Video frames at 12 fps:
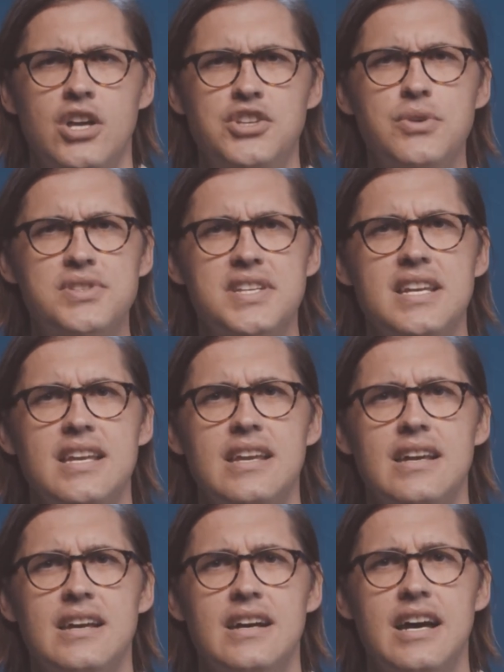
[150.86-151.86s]

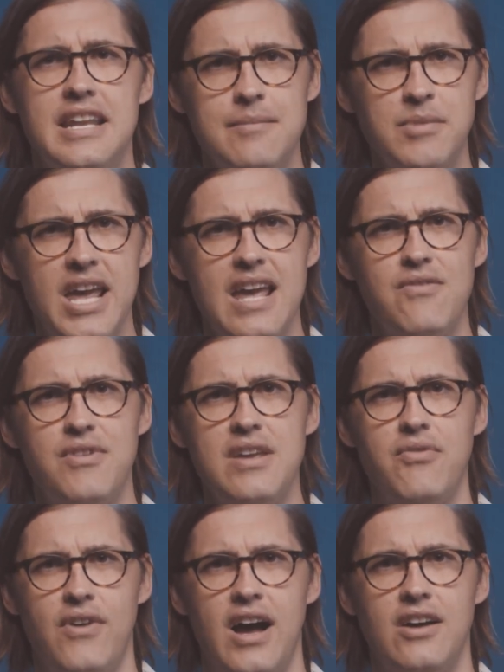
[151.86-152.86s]
Using an
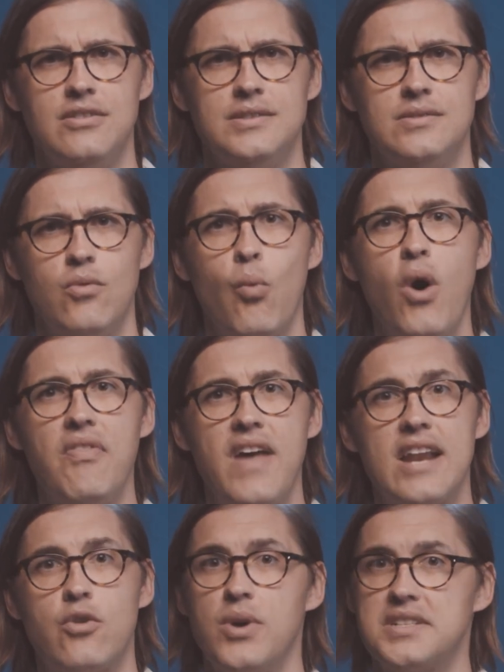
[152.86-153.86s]
MKV file, one
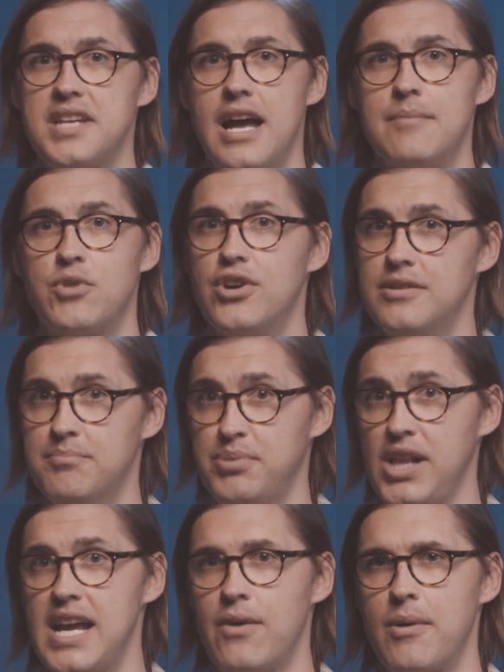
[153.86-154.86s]
that QuickTime couldn't
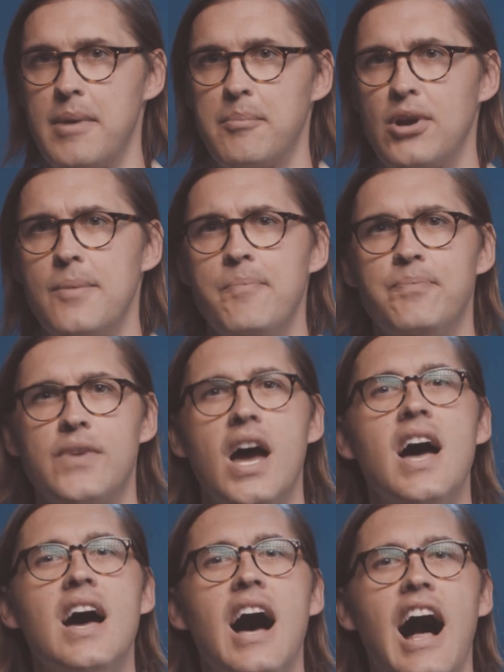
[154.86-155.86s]
play, remember?
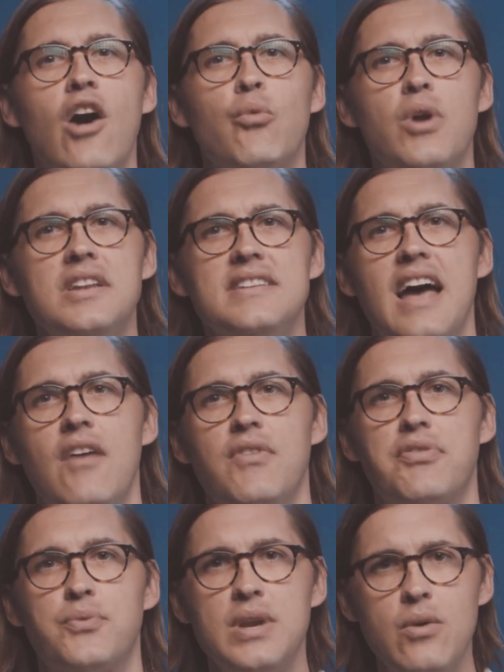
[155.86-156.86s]
I'll run down
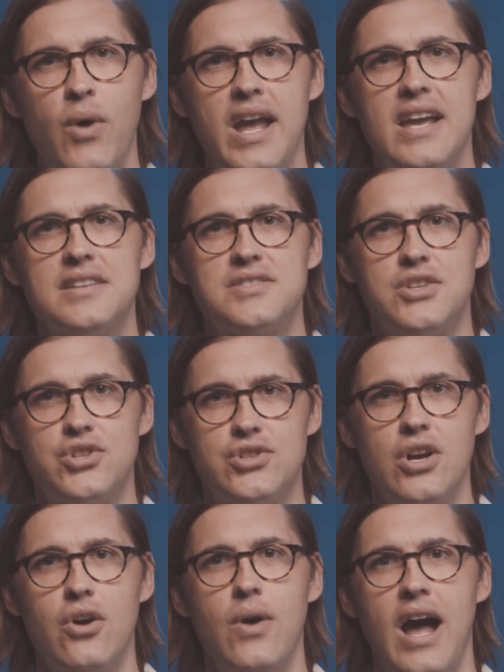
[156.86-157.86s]
the three ways to
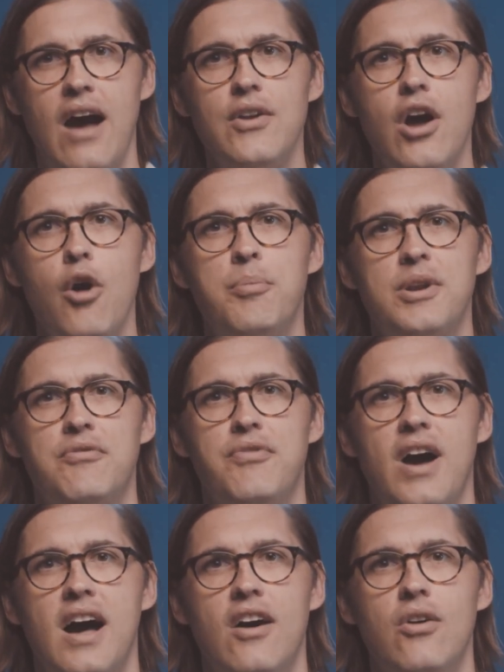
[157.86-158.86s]
show how to open a
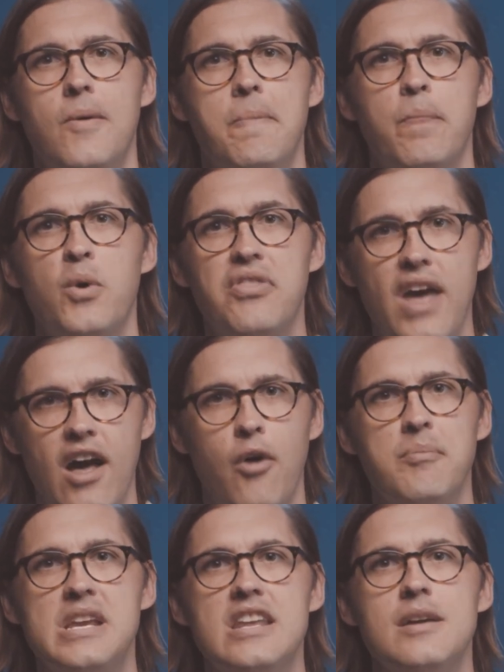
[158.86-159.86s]
file with
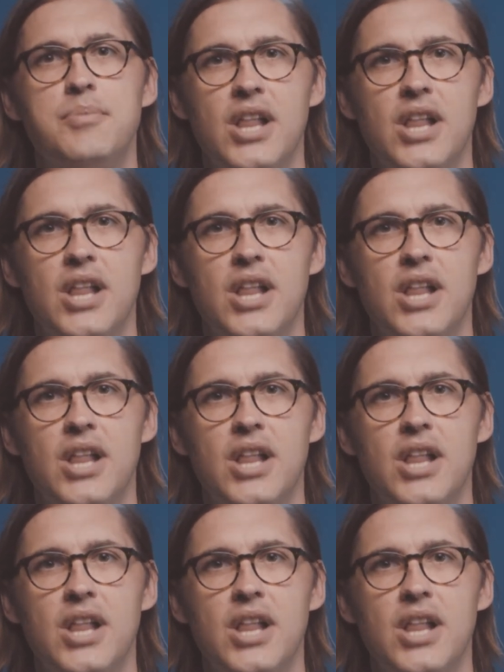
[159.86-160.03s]
Elmedia